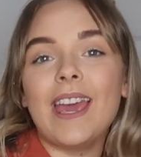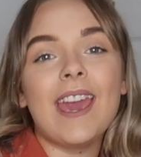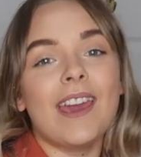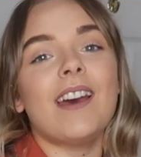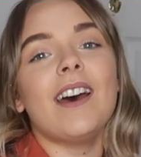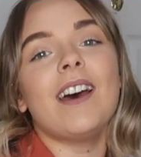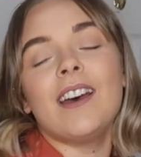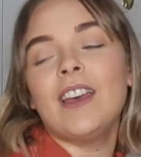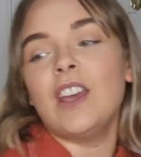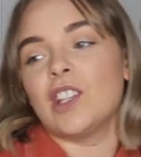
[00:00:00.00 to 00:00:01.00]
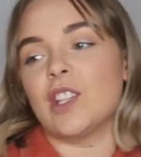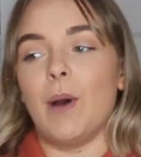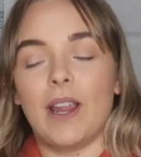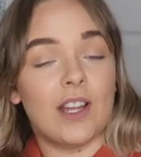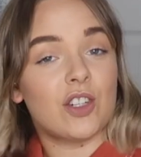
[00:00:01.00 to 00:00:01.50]
here,
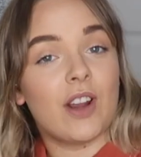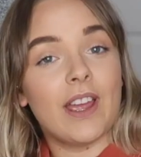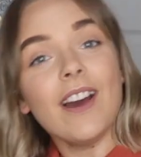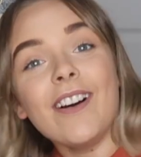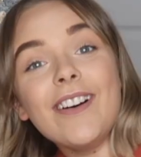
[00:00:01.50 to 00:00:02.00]
so I can't try it